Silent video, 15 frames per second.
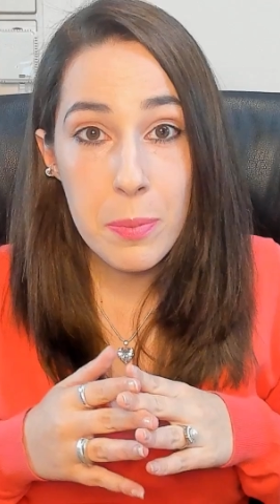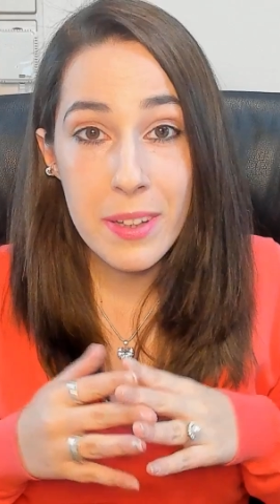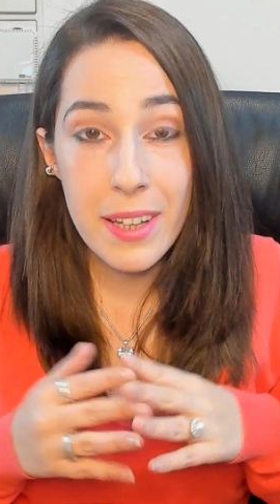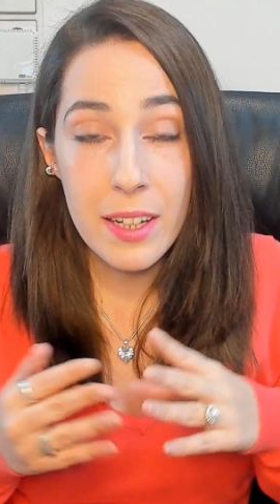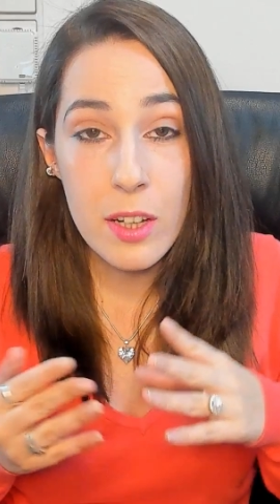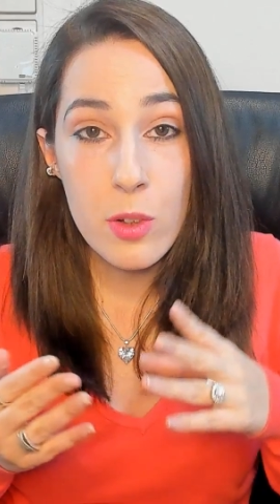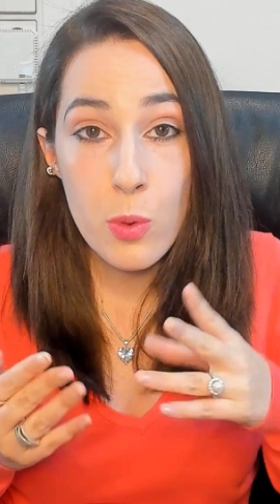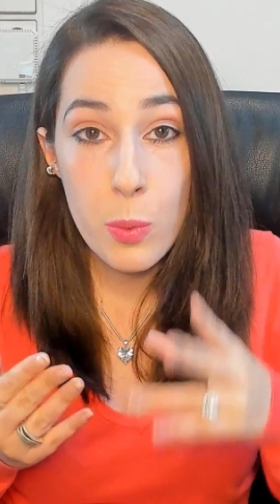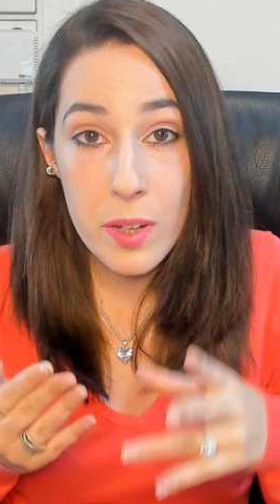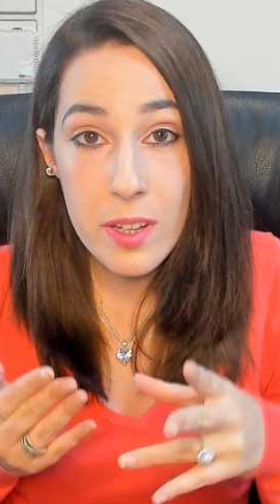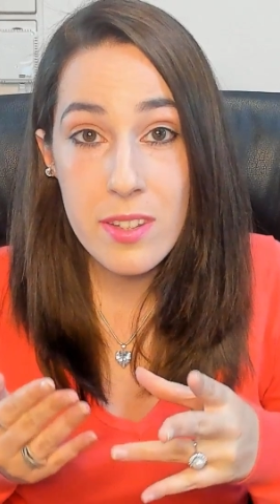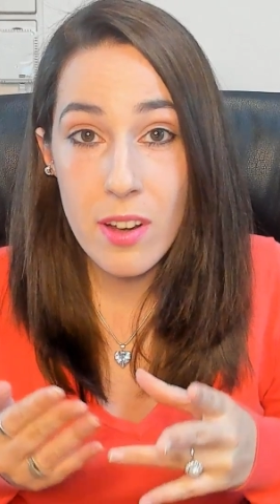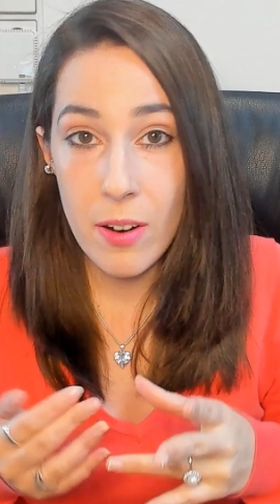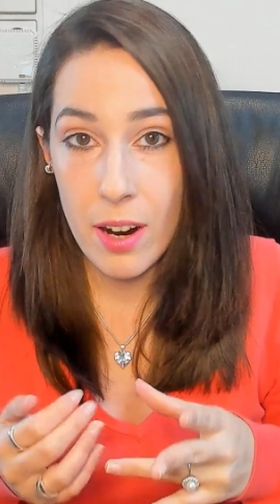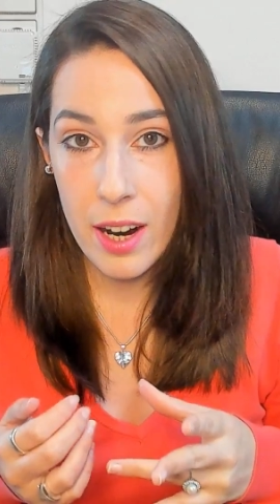than a
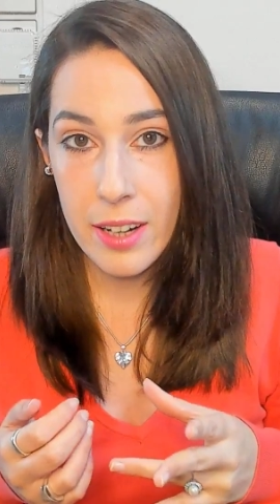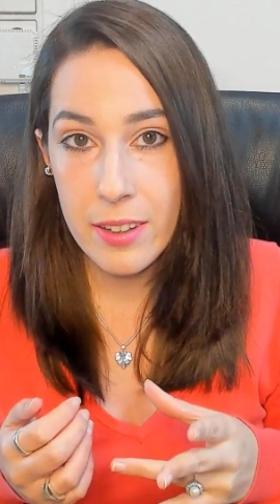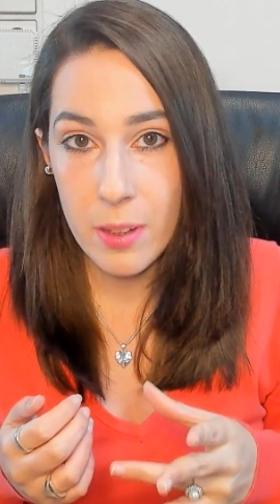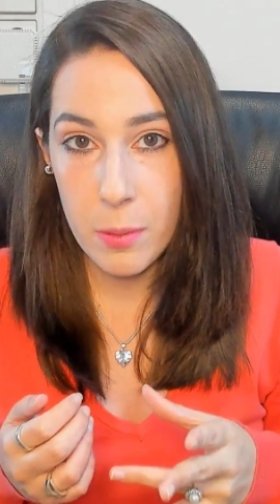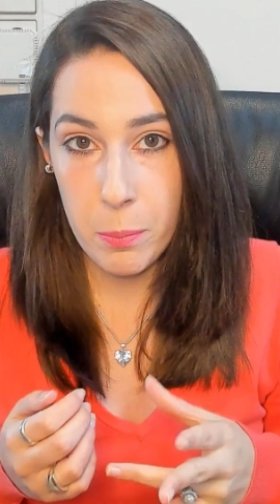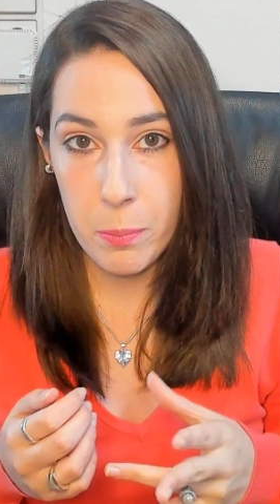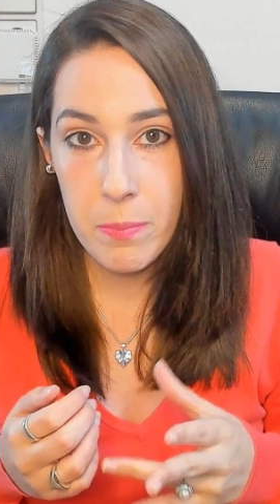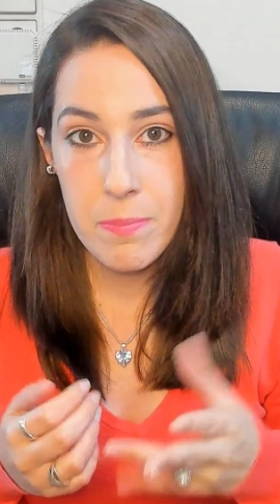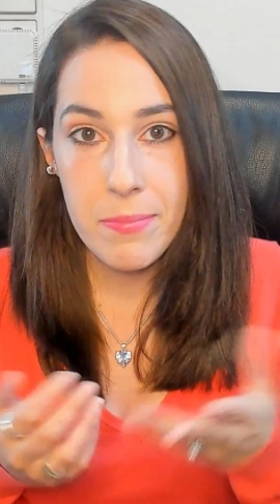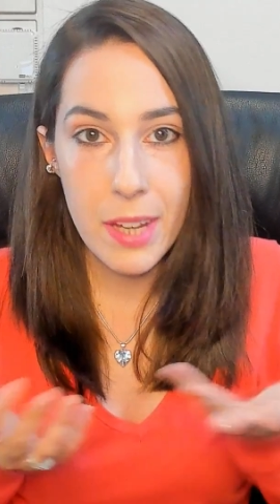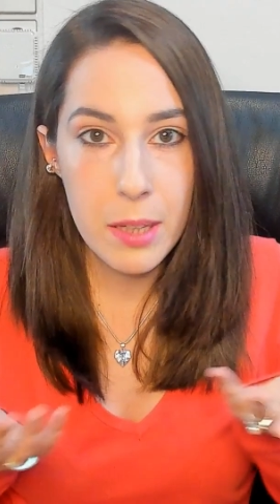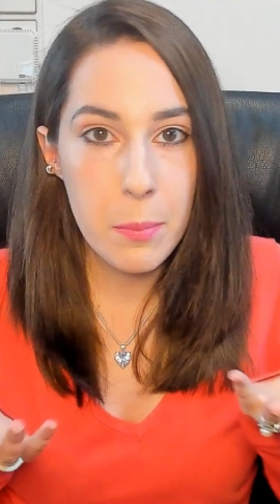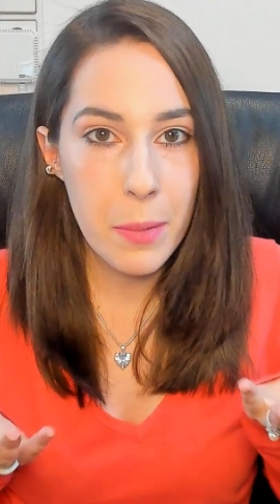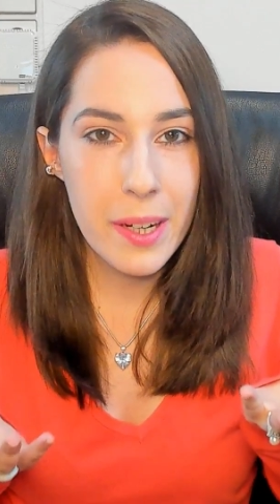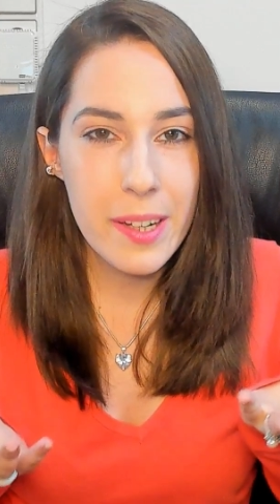3-star item.
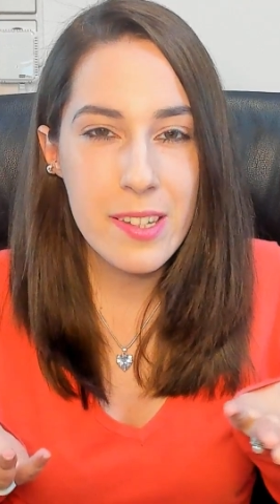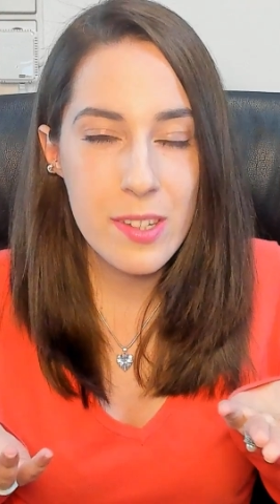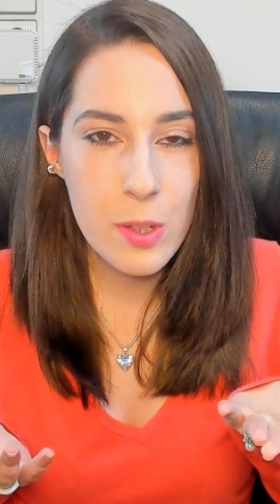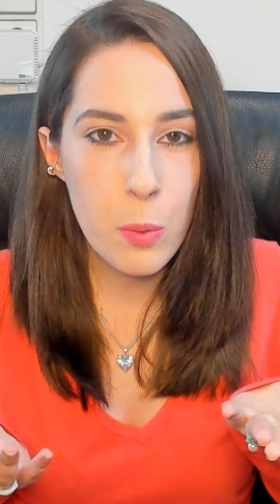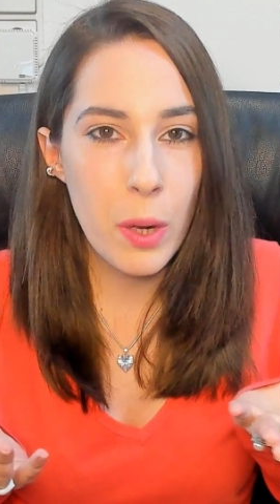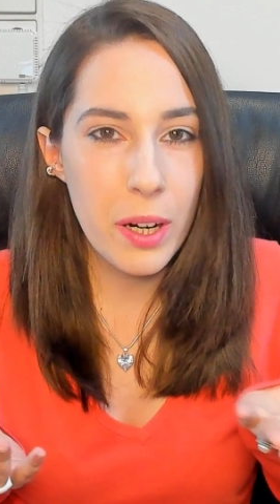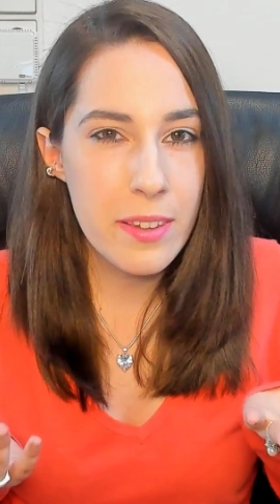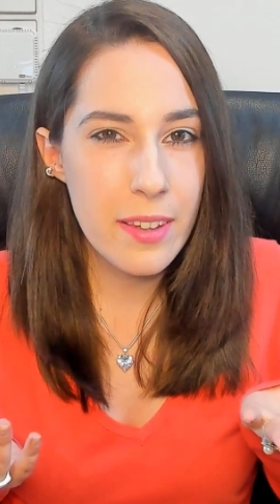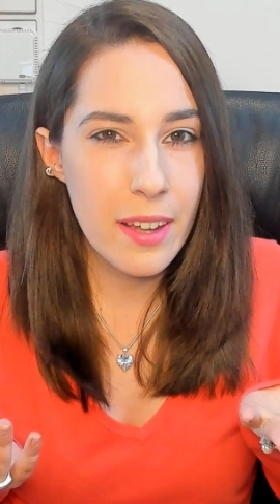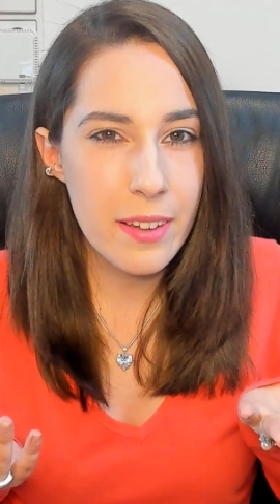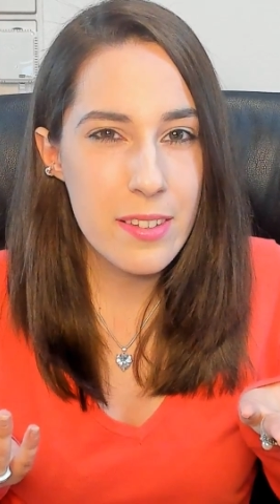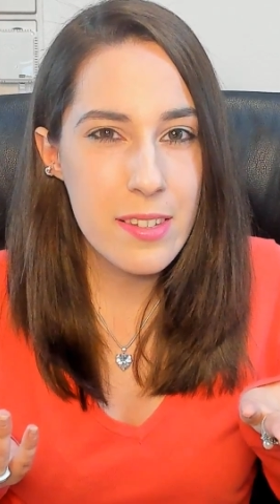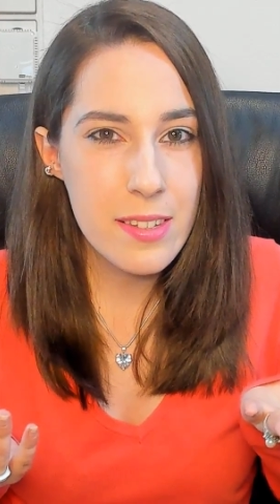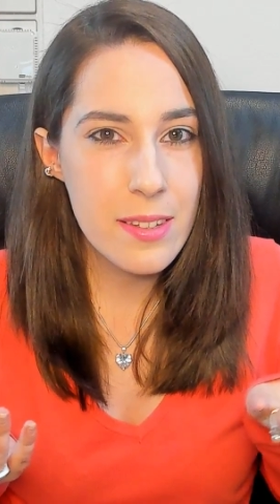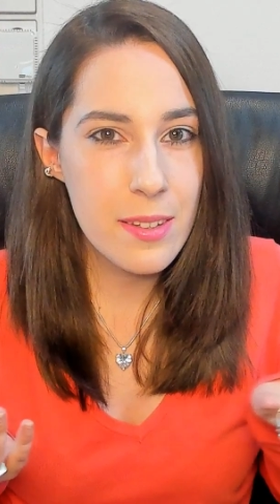That makes quite
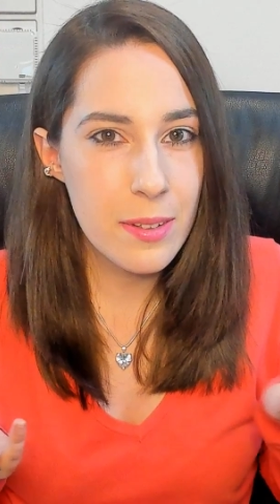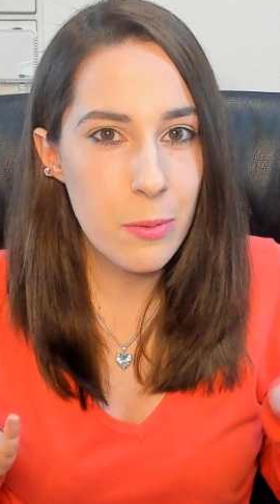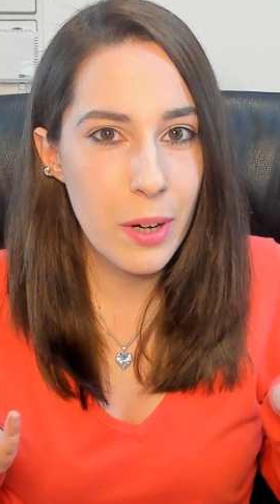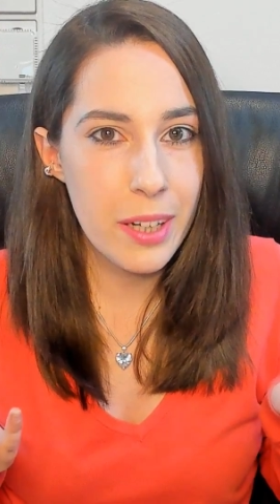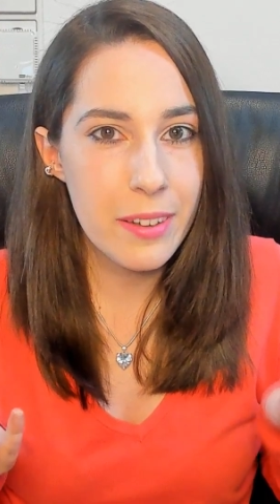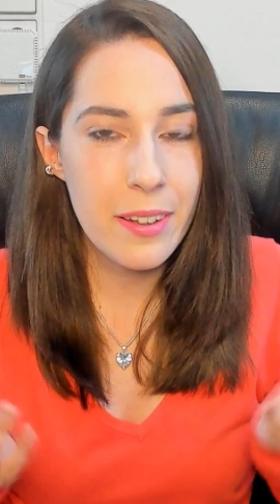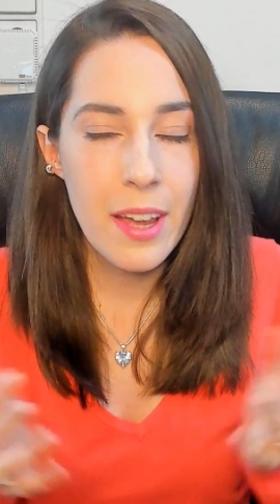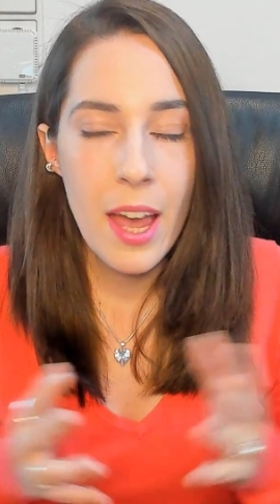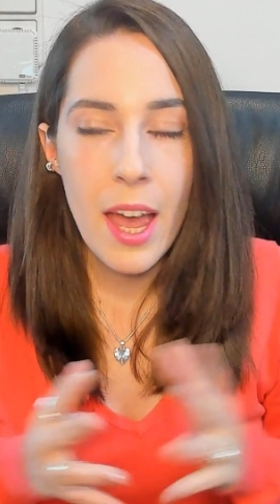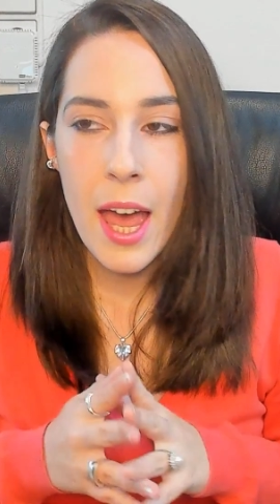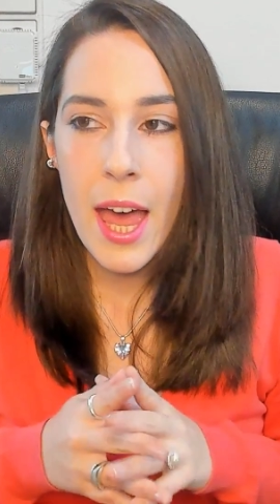sense, right?